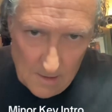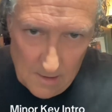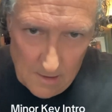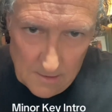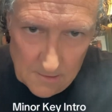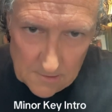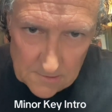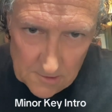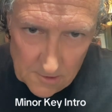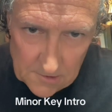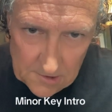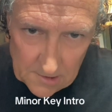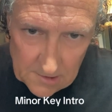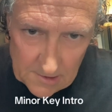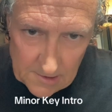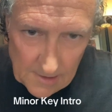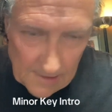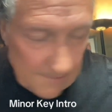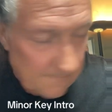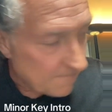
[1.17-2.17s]
There's no such
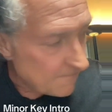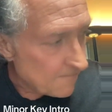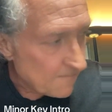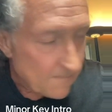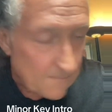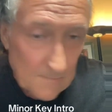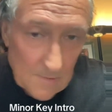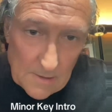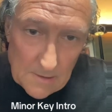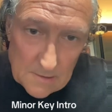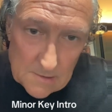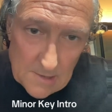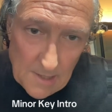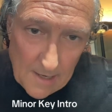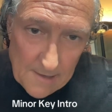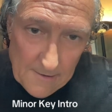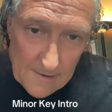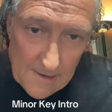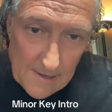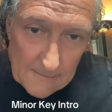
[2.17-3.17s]
thing as sight
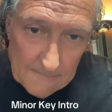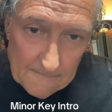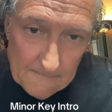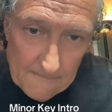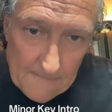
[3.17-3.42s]
reading.